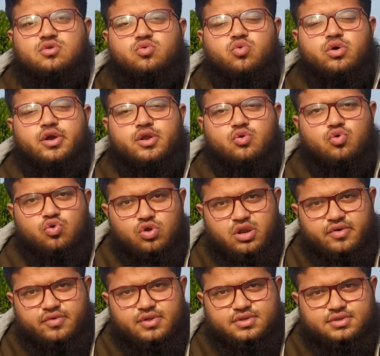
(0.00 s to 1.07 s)
who are in O
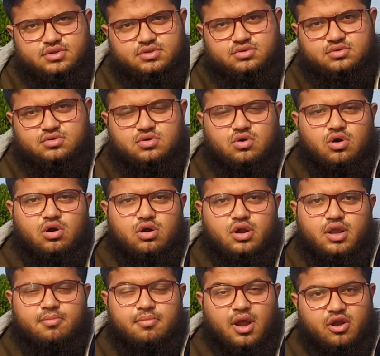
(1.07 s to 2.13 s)
levels or
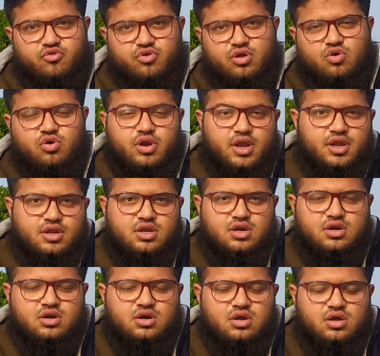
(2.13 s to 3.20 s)
in Matric or
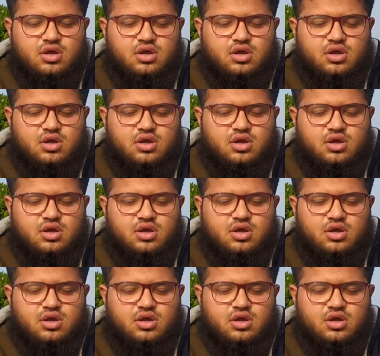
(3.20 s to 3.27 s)
Inter